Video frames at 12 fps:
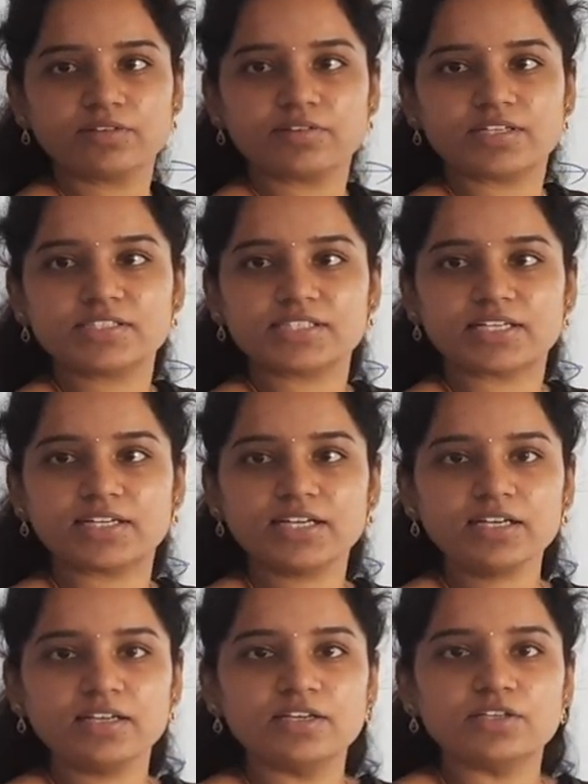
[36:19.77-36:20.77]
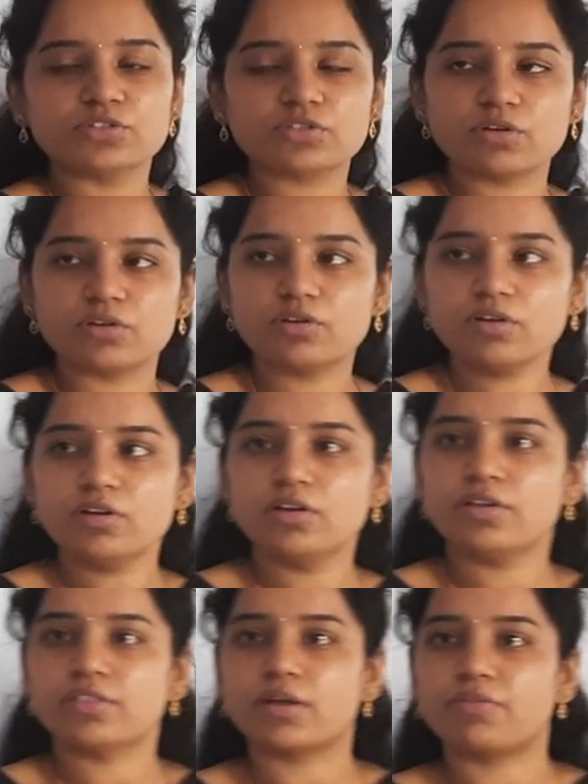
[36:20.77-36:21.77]
You understand, right? So,
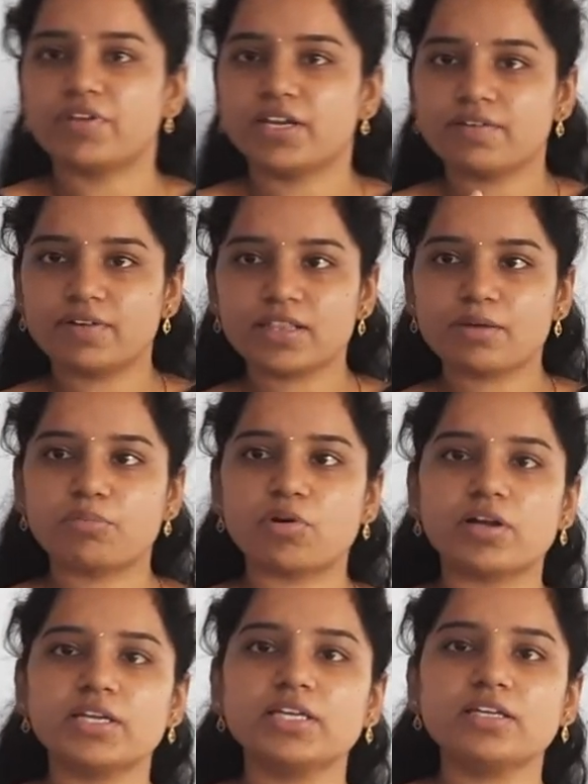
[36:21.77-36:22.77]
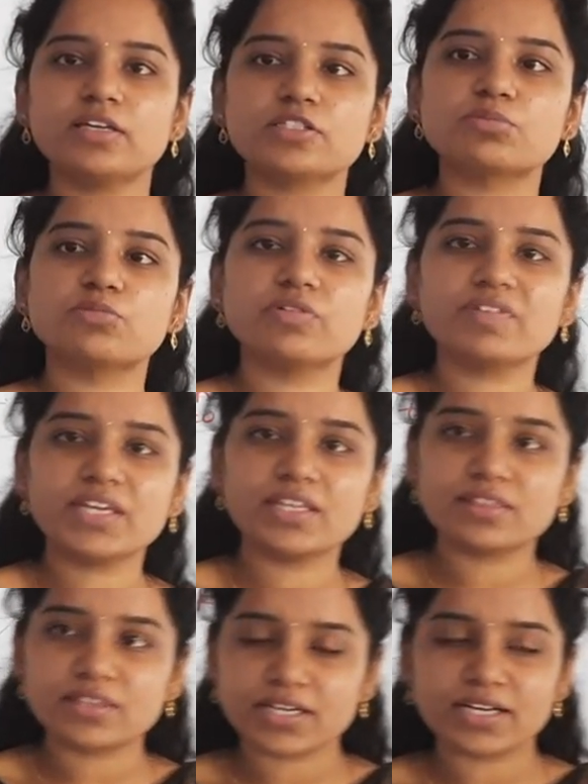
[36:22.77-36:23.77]
whenever the body is moving
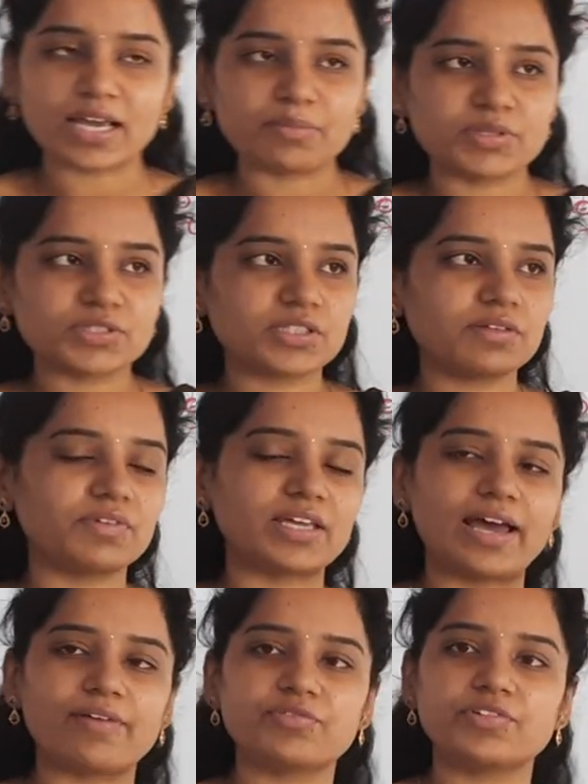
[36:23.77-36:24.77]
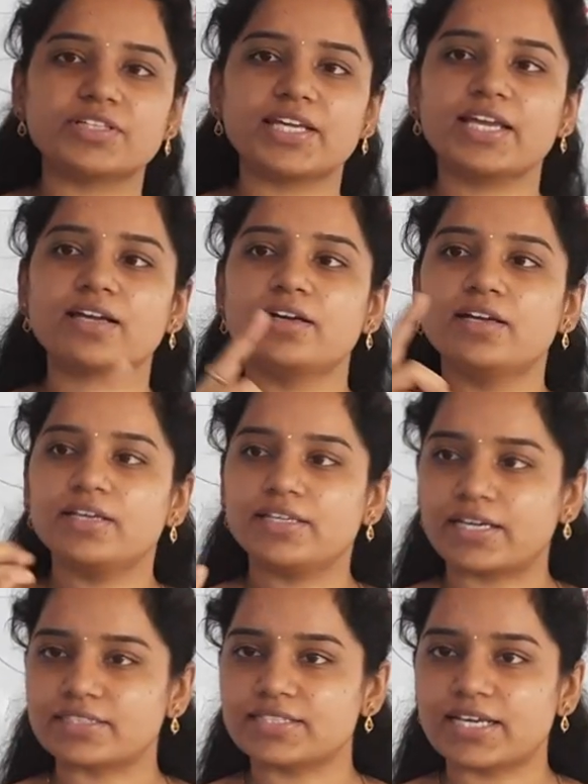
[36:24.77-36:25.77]
in 3 dimension, we have to take
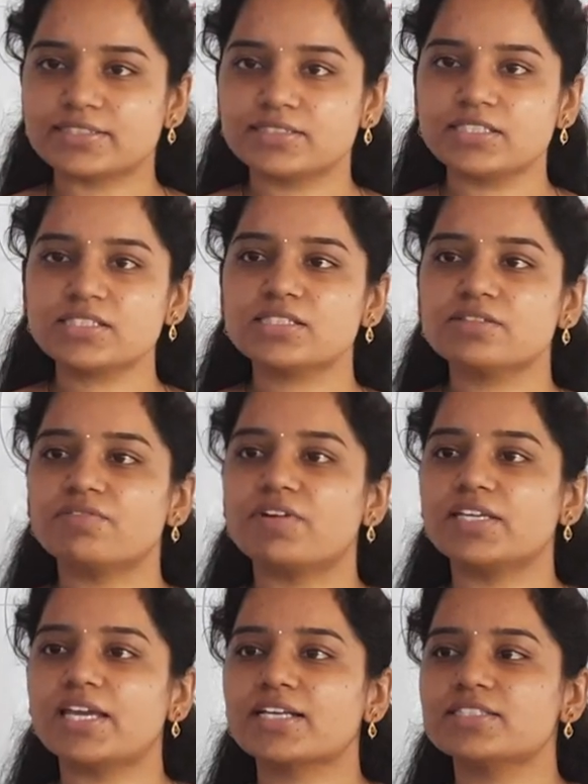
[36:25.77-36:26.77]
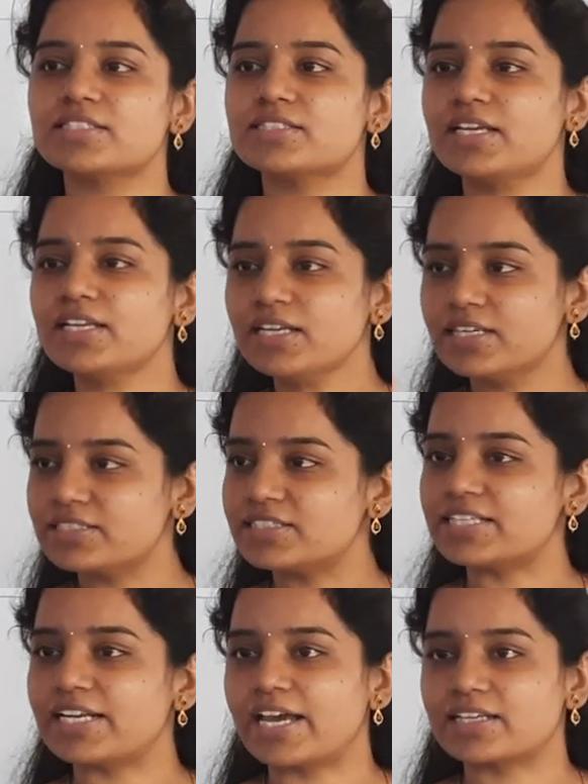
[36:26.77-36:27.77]
X axis, Y axis, and
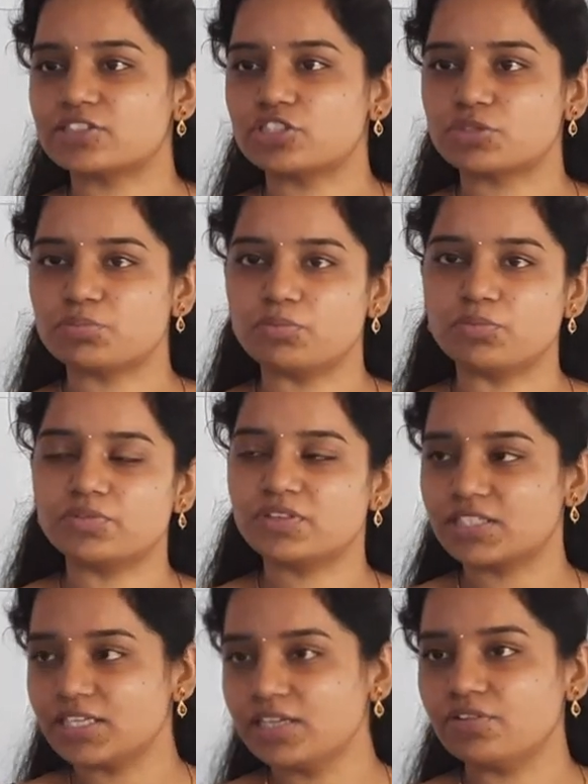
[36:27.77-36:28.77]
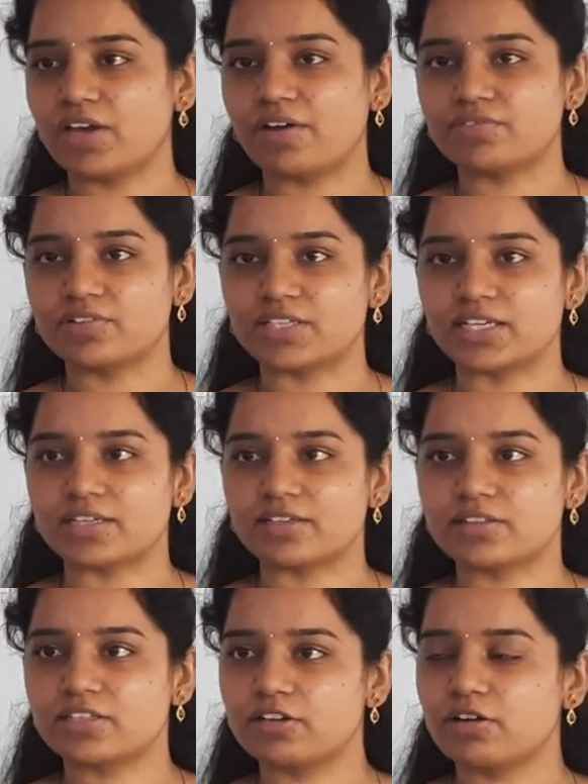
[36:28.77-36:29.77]
Z axis. 3 you have to take.
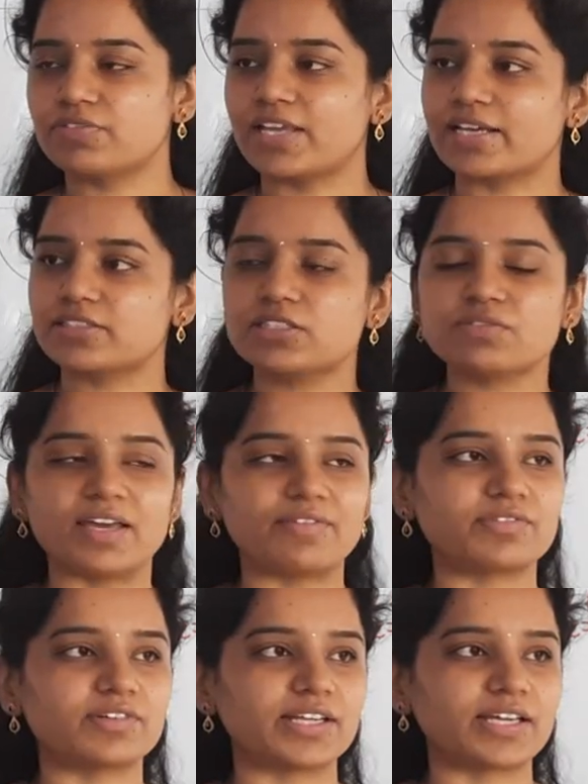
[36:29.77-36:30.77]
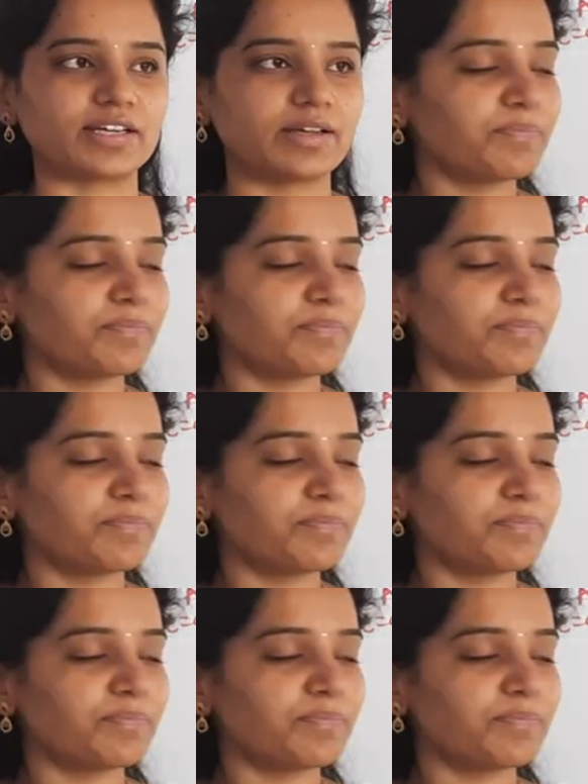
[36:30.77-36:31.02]
3 of the axis we have to take.